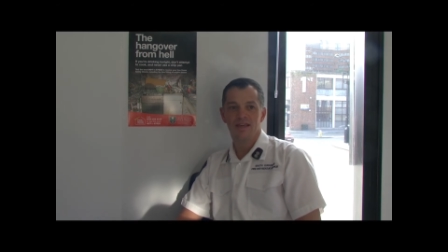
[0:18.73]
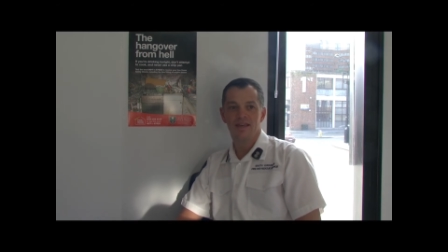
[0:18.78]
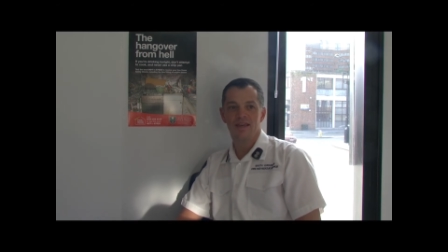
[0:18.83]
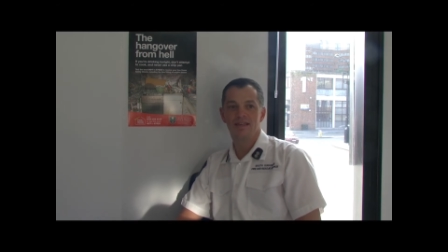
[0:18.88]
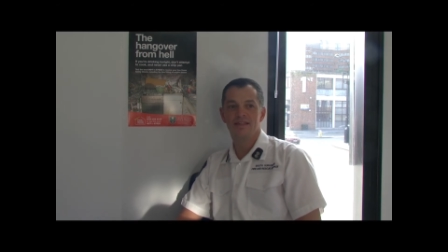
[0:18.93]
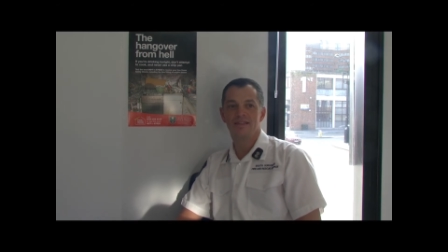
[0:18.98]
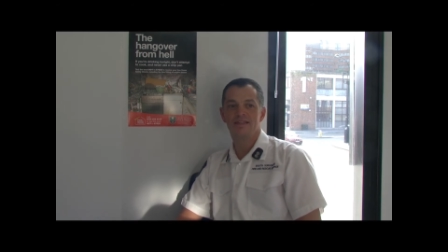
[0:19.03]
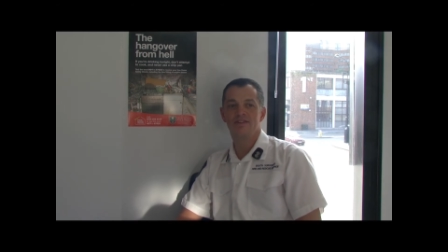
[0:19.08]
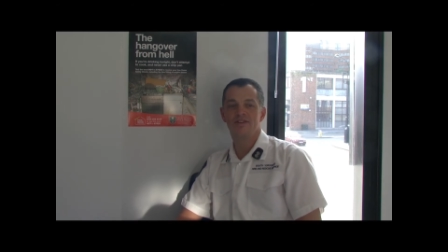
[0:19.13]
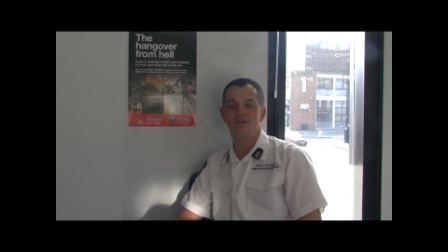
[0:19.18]

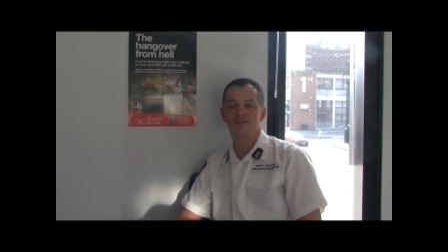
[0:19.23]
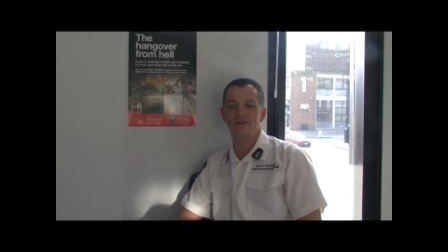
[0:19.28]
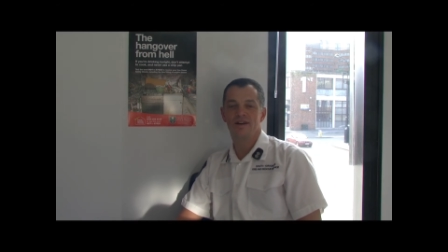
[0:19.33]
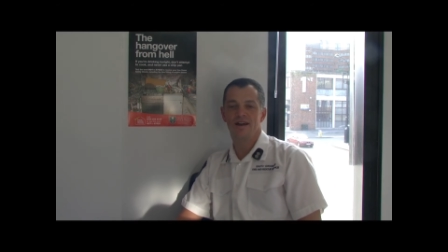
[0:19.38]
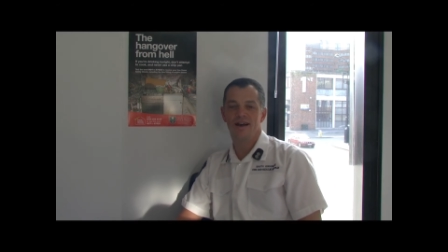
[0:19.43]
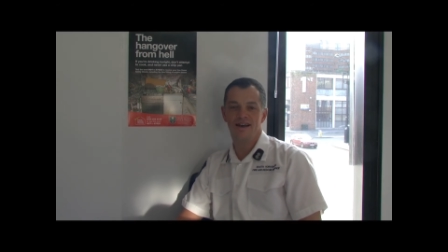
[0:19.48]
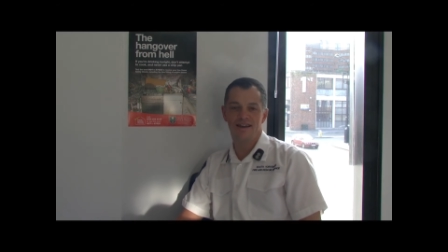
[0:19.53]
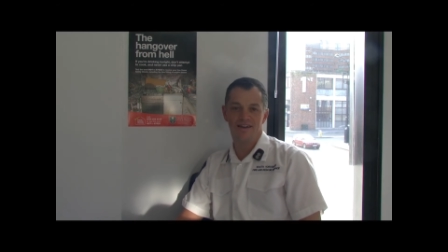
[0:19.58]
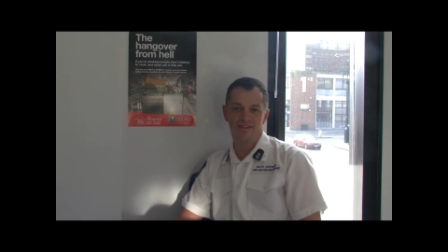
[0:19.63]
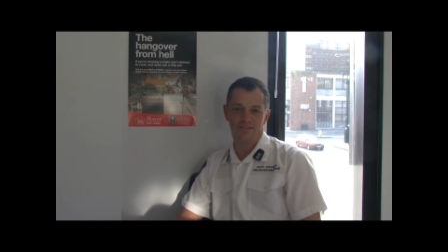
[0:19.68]
is not
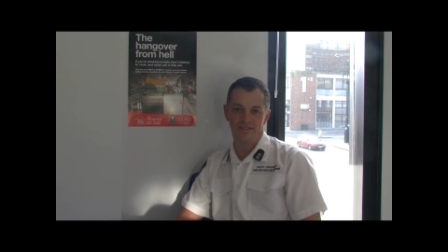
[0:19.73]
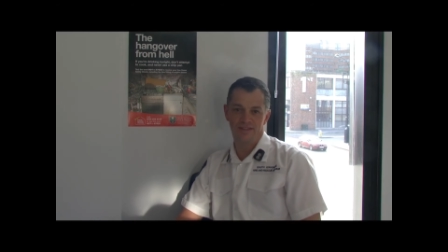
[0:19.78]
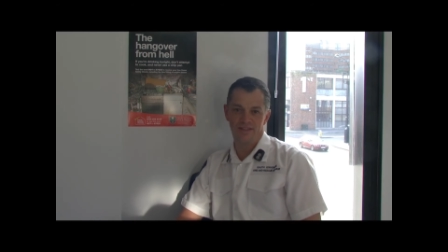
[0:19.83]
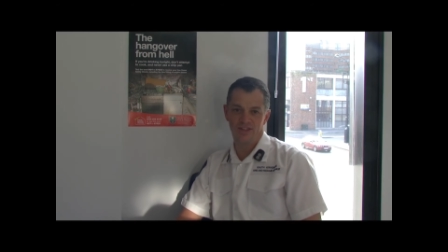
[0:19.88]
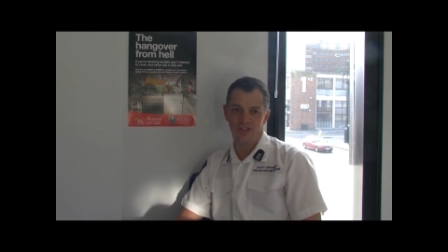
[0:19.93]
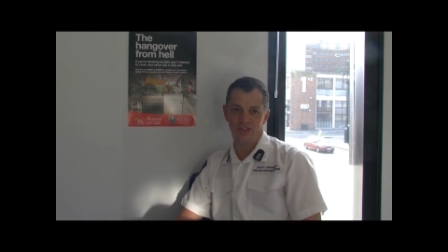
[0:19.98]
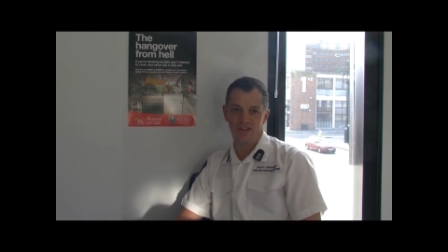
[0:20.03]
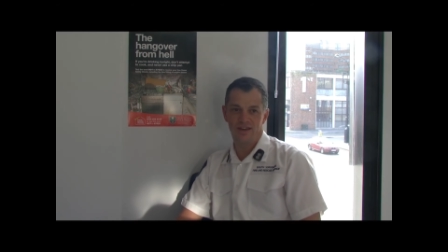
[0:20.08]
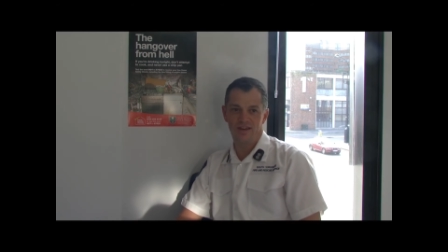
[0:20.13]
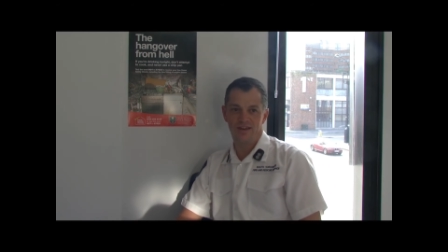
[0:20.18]
high on the
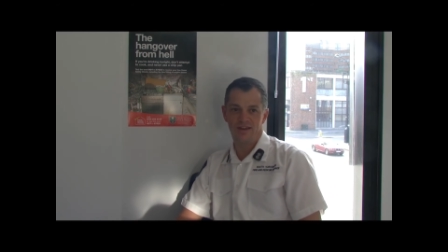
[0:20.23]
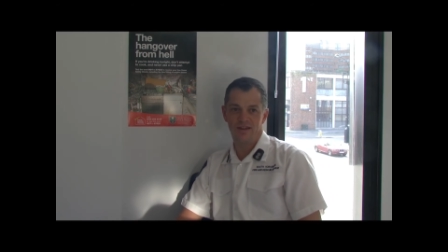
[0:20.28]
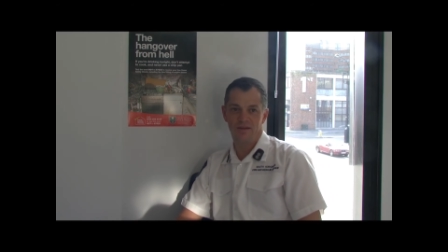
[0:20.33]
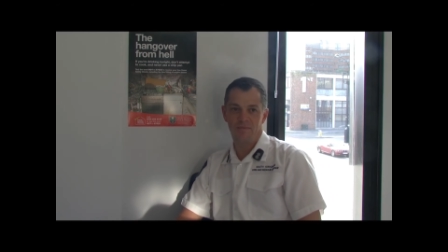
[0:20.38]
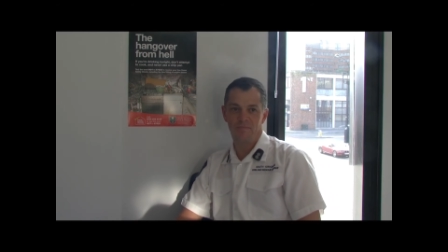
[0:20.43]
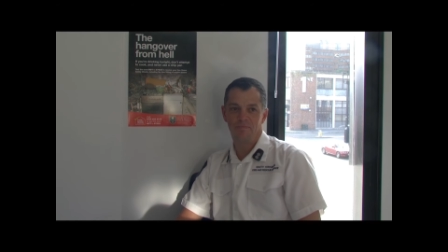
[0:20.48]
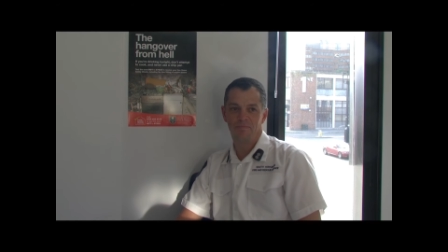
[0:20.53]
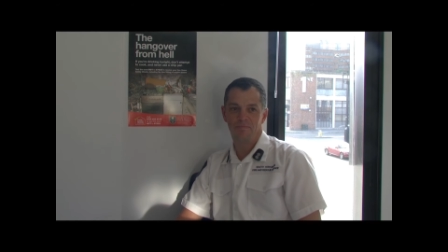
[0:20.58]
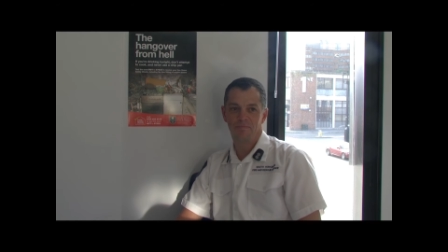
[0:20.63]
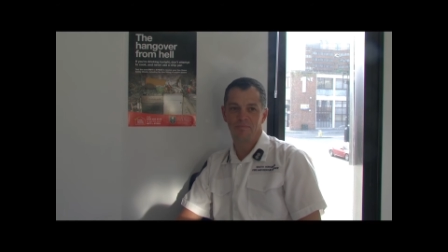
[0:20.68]

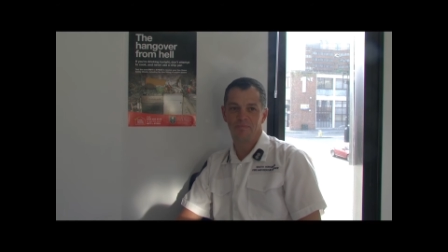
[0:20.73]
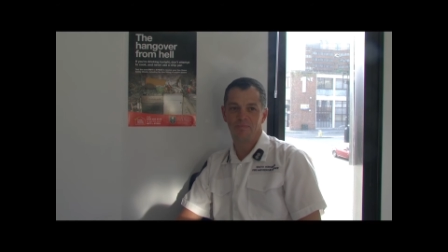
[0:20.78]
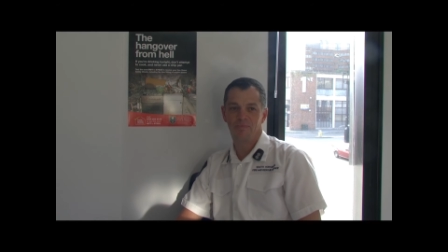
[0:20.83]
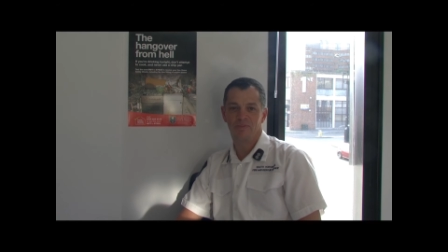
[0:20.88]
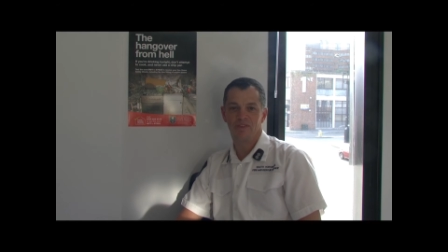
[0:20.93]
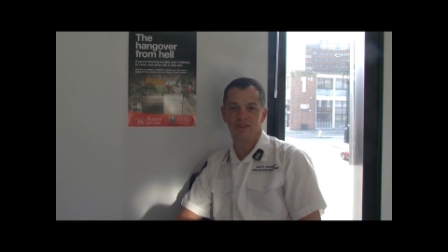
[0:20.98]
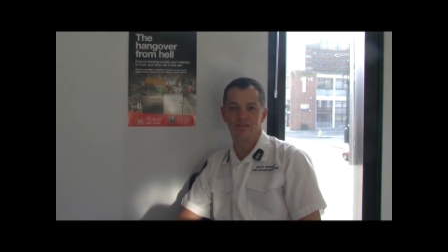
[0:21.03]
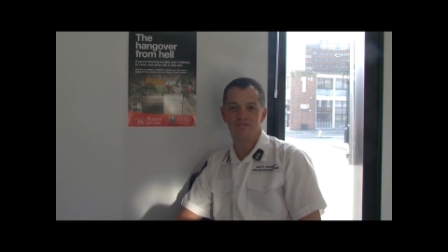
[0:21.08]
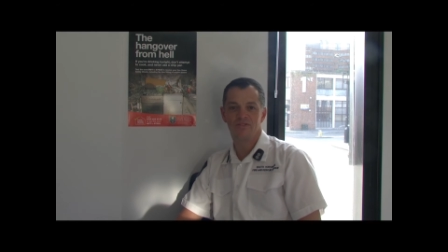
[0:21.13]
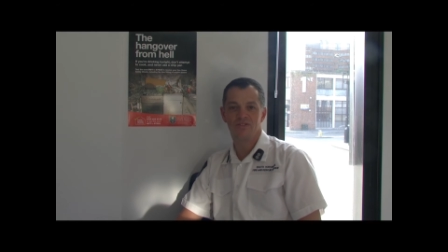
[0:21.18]
agenda
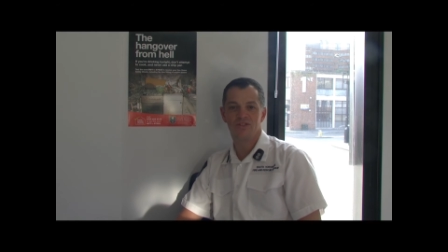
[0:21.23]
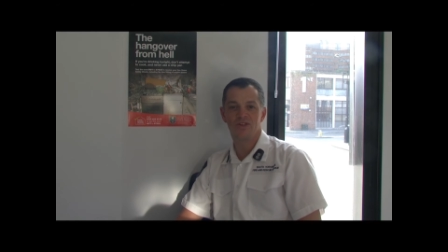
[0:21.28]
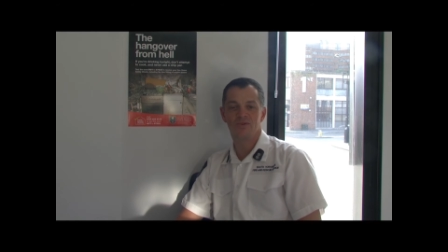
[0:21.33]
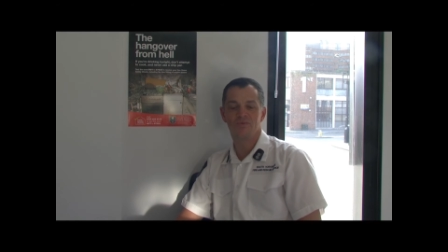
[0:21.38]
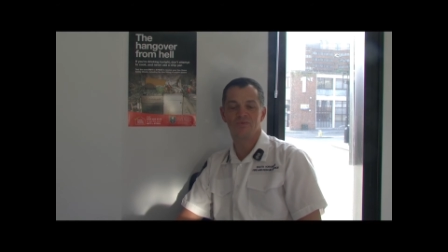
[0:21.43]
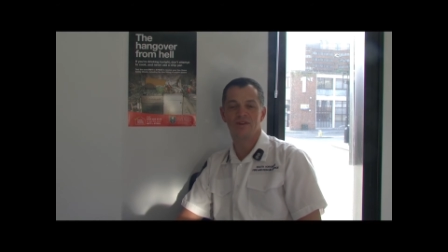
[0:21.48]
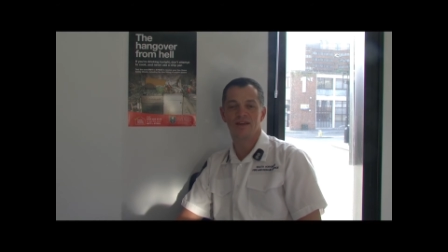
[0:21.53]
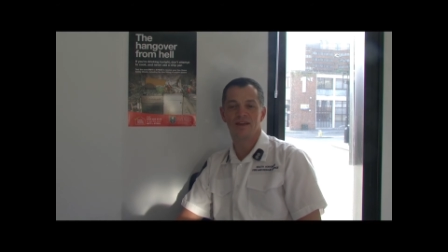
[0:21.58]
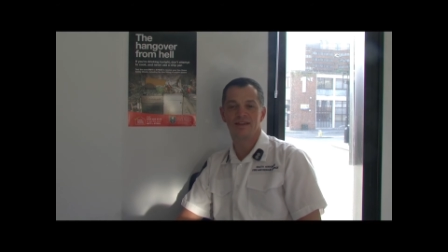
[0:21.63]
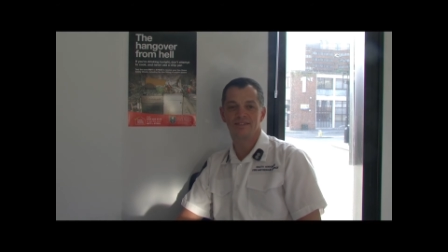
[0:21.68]
of
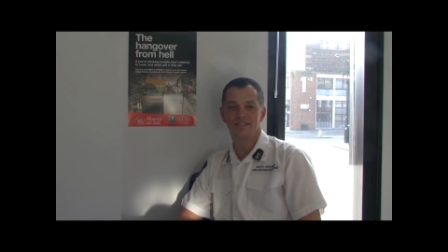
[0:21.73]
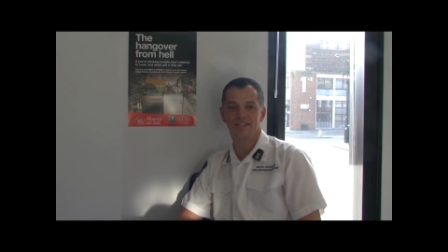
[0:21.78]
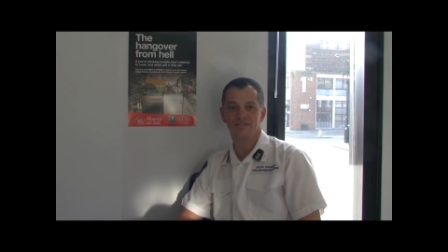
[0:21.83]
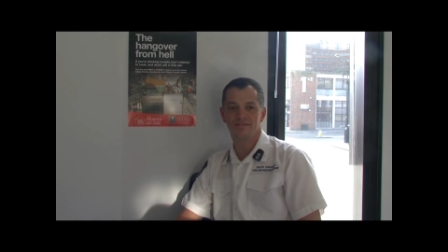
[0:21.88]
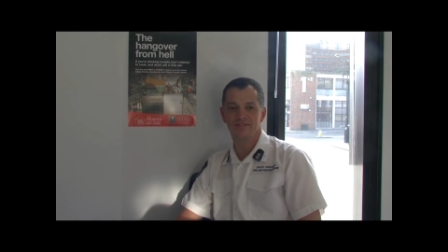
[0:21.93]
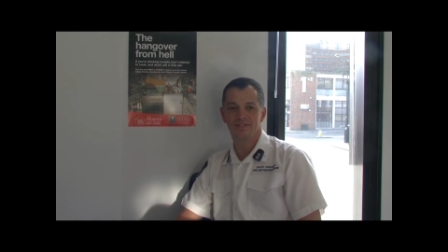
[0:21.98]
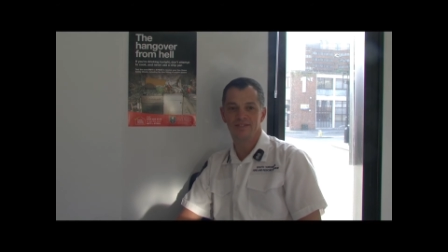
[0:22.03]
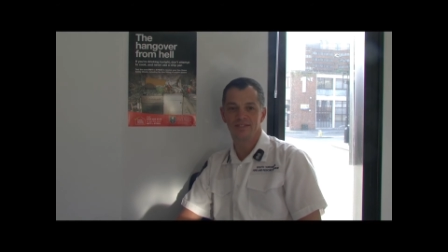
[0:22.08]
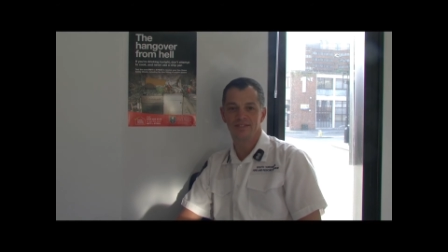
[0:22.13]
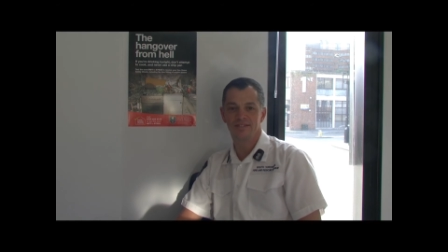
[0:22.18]
student
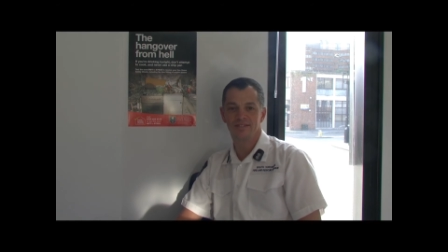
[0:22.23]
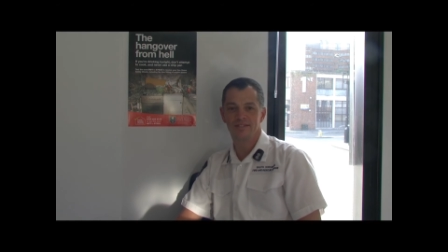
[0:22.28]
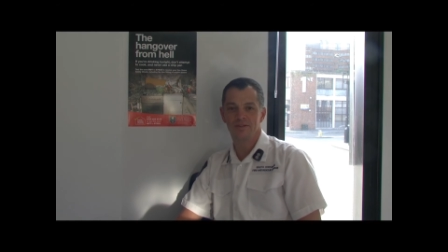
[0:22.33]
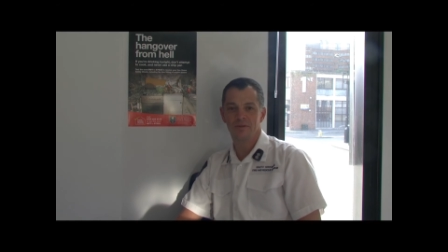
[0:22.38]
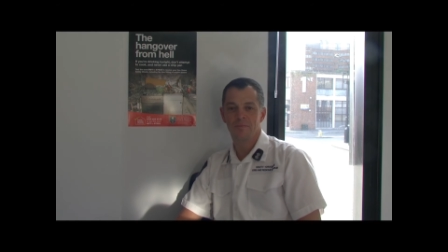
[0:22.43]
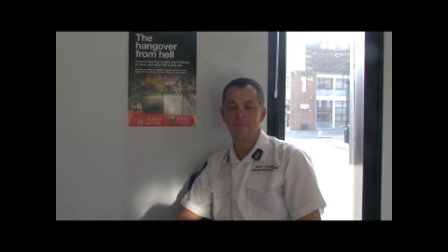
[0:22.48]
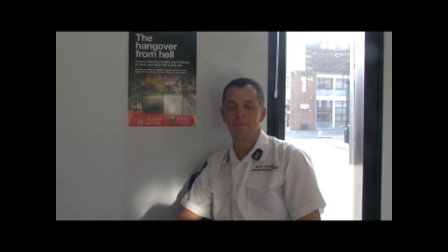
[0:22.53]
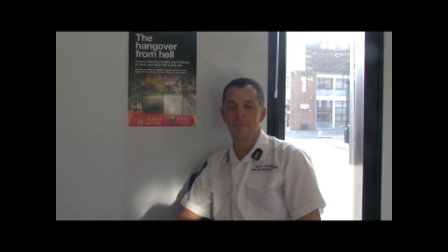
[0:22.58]
activities.